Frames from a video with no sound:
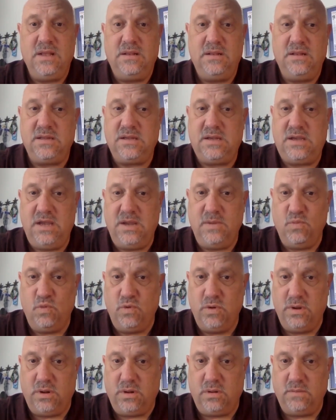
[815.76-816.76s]
this team
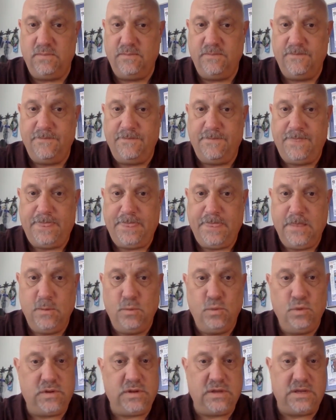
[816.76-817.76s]
will
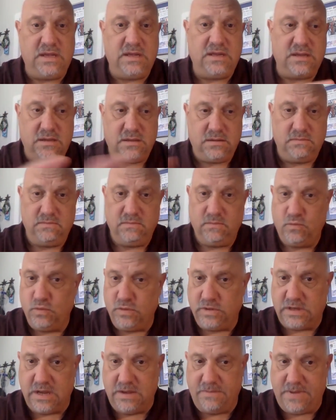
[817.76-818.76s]
stay
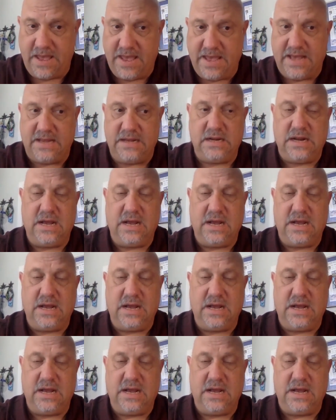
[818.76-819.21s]
pat.